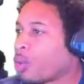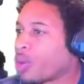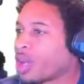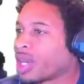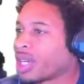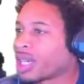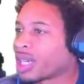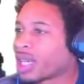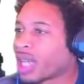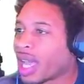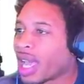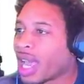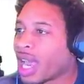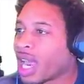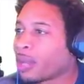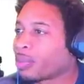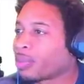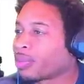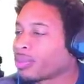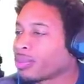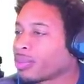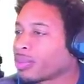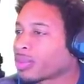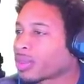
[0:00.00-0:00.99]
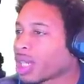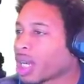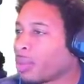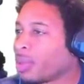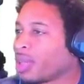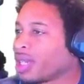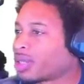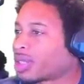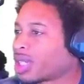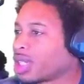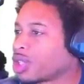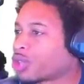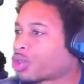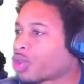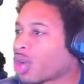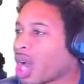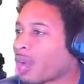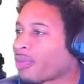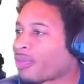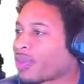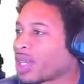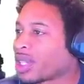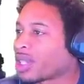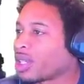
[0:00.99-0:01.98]
win the game. I mean, see,
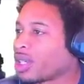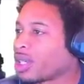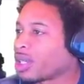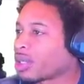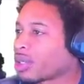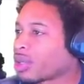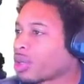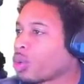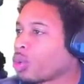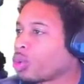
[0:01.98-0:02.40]
drop 50